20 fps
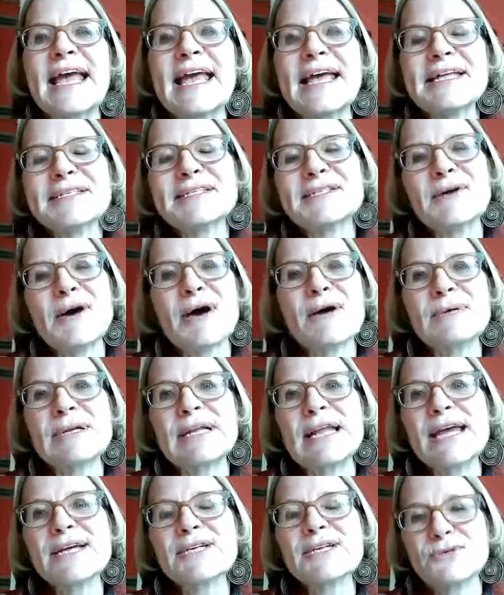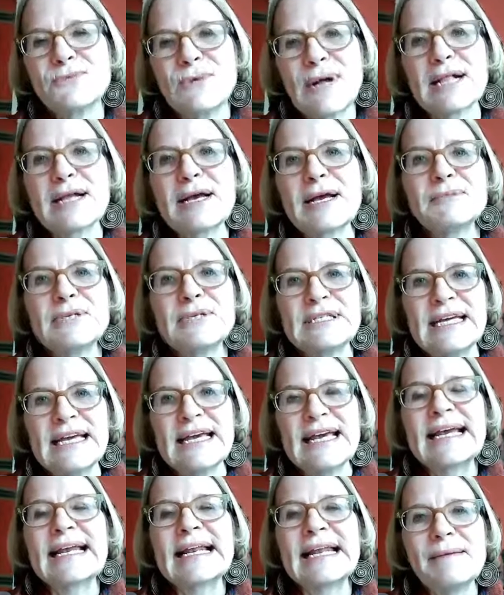And so I would like to welcome
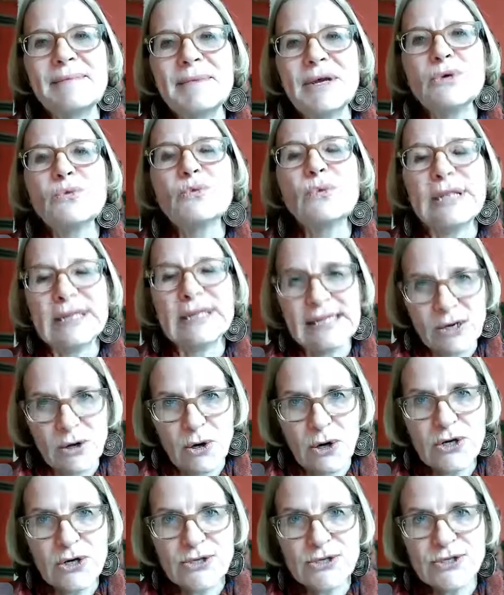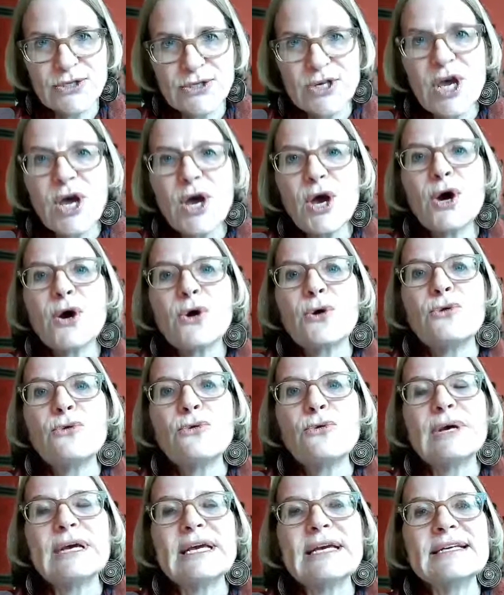today Clemen Wilcox,
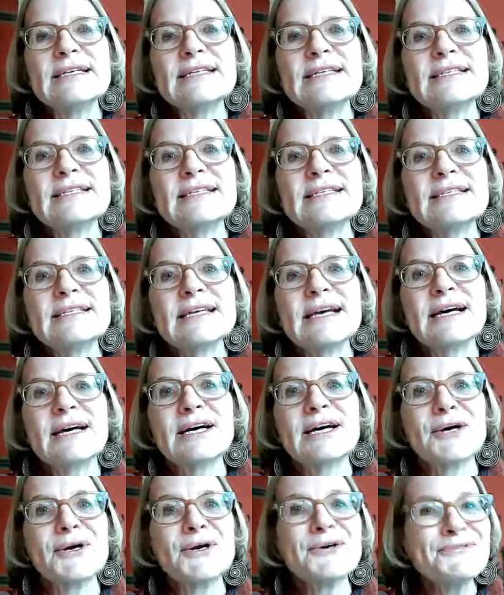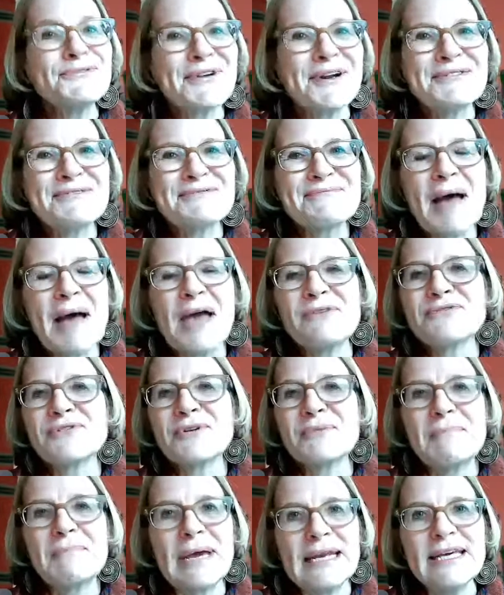who is a good friend of mine
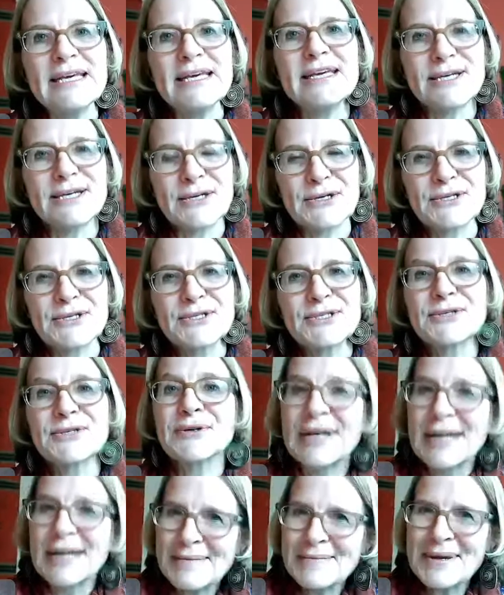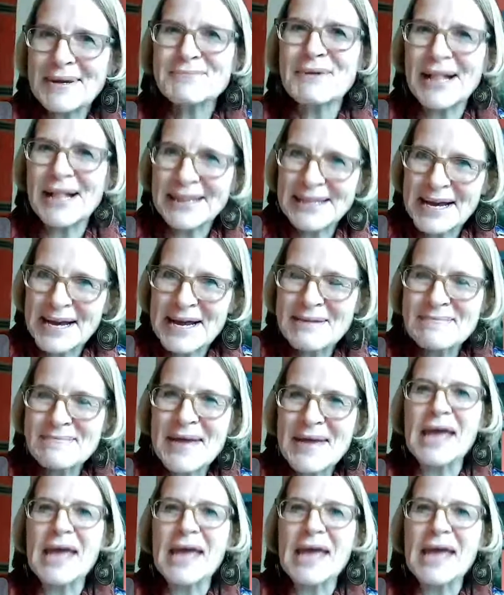from many years. So Clemen, welcome.